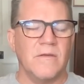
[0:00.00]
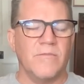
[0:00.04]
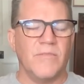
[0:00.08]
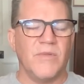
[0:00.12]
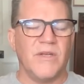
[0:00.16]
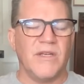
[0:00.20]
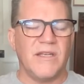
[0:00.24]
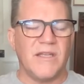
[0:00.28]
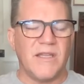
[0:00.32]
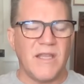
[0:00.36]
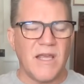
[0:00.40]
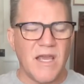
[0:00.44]

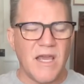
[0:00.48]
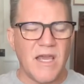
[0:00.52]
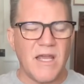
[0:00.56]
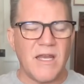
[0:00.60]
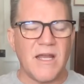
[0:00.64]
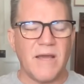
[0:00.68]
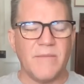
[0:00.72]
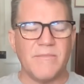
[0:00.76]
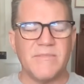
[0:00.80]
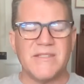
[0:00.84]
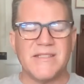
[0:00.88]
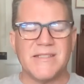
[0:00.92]
But
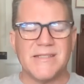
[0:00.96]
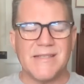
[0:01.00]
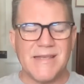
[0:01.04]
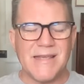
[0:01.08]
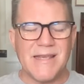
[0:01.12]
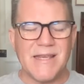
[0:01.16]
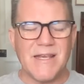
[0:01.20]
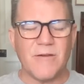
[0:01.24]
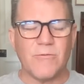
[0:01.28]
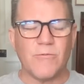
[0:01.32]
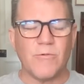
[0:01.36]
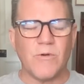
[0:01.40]
then I'm
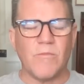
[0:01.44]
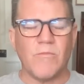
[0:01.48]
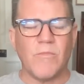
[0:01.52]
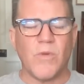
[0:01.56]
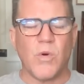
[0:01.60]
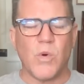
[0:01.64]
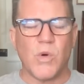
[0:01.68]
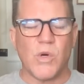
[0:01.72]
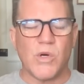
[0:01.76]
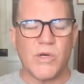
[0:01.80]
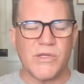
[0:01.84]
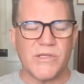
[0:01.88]
seeing
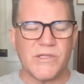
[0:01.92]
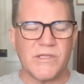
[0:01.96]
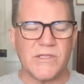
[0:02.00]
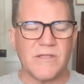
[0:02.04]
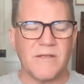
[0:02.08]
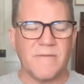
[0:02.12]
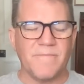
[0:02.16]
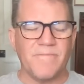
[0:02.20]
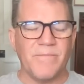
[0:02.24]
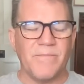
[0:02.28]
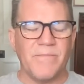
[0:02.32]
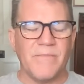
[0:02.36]

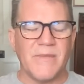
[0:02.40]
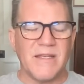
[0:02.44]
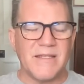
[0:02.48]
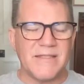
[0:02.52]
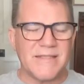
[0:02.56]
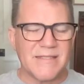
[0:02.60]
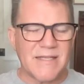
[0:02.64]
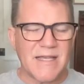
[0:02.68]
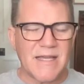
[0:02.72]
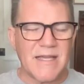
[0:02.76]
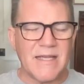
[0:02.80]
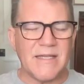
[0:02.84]
remorse.
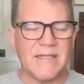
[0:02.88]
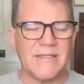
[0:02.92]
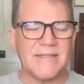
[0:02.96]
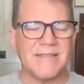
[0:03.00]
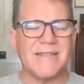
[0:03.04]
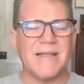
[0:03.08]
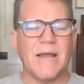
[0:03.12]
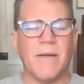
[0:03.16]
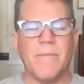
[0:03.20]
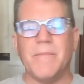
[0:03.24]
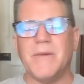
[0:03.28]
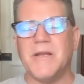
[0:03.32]
It's like
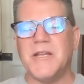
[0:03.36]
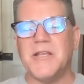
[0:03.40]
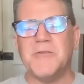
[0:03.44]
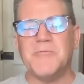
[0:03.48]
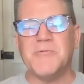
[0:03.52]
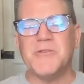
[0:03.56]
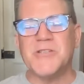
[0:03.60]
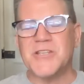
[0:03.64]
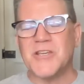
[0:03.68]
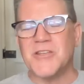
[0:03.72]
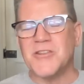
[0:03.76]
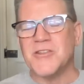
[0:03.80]
somebody
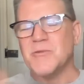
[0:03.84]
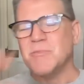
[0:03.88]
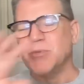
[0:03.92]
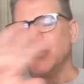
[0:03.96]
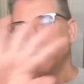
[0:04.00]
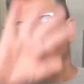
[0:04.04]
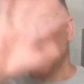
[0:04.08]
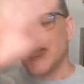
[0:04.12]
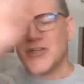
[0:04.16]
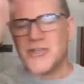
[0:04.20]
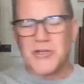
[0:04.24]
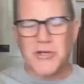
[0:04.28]
was in the
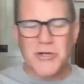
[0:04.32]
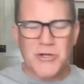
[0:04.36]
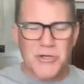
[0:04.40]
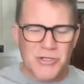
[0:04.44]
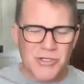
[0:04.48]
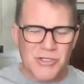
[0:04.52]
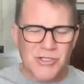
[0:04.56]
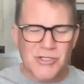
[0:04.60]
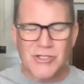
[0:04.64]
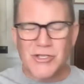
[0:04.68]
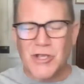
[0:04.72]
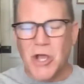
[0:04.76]

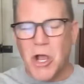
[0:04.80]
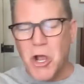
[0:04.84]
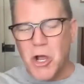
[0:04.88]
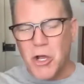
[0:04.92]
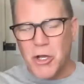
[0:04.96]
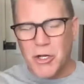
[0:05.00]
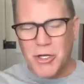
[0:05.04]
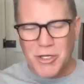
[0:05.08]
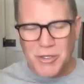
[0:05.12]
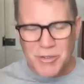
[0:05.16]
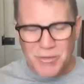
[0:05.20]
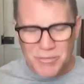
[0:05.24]
bleachers,
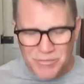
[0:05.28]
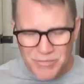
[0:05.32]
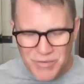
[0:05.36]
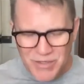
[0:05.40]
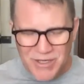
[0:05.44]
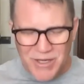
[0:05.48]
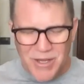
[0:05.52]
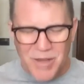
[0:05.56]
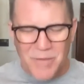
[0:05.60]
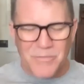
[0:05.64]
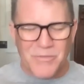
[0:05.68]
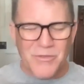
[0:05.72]
saw him
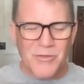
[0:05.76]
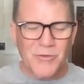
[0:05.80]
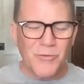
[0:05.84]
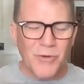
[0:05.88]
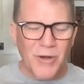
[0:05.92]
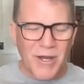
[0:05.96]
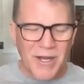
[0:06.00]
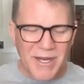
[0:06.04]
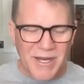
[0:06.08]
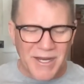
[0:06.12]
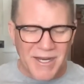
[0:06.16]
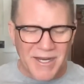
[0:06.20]
pick up the
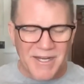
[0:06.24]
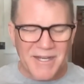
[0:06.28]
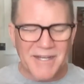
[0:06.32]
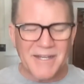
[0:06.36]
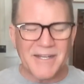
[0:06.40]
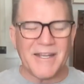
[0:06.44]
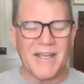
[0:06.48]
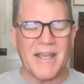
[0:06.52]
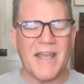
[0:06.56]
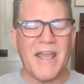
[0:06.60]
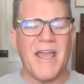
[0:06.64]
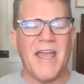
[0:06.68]

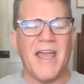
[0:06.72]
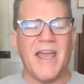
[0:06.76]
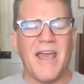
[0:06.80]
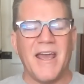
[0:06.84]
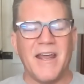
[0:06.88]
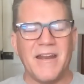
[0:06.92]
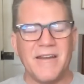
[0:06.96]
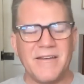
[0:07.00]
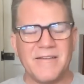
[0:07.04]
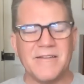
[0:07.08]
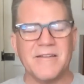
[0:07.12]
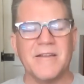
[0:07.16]
ring,
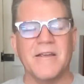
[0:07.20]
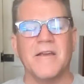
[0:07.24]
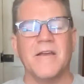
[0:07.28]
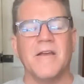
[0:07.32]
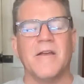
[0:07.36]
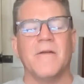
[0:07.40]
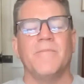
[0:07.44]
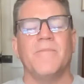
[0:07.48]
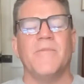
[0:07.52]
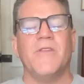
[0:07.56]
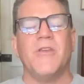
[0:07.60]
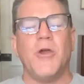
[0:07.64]
and
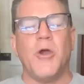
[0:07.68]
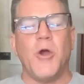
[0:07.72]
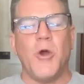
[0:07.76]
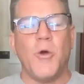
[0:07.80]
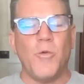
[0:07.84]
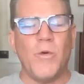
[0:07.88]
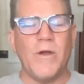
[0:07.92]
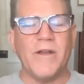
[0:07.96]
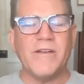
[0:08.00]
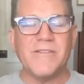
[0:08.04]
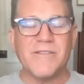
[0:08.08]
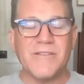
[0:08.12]

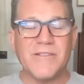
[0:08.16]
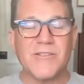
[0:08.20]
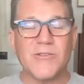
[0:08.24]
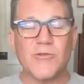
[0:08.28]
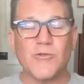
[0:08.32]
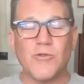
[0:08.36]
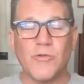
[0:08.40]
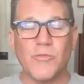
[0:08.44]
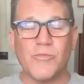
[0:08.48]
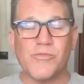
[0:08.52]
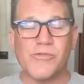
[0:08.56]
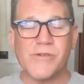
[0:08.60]
went to the
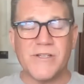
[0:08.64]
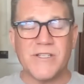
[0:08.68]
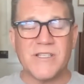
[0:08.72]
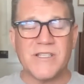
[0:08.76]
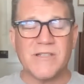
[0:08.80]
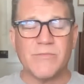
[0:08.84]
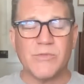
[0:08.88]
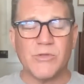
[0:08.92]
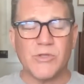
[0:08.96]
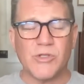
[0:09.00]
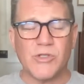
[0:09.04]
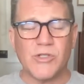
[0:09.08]
school
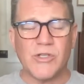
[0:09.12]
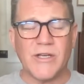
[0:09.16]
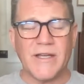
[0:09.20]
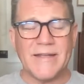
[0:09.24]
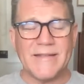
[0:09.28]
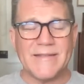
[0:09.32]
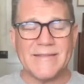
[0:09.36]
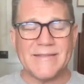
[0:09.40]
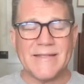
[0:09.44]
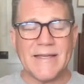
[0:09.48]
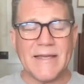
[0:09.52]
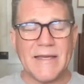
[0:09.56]
principal
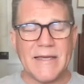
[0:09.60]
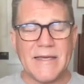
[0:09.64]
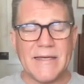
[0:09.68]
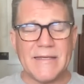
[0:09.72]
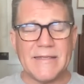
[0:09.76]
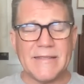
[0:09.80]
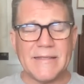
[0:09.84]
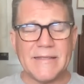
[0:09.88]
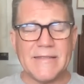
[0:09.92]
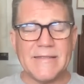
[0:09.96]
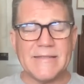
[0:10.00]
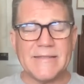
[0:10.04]
and
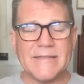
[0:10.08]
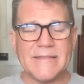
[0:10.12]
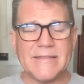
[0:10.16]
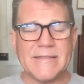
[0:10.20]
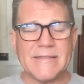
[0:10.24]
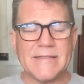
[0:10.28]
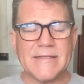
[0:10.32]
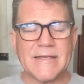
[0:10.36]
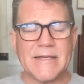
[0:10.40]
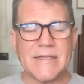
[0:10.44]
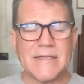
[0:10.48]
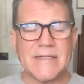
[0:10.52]
said,
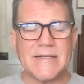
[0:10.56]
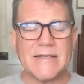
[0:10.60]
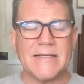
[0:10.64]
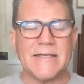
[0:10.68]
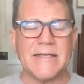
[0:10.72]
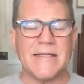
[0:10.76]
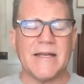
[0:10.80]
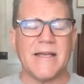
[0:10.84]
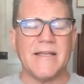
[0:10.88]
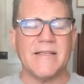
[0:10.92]
Lindsey's got it.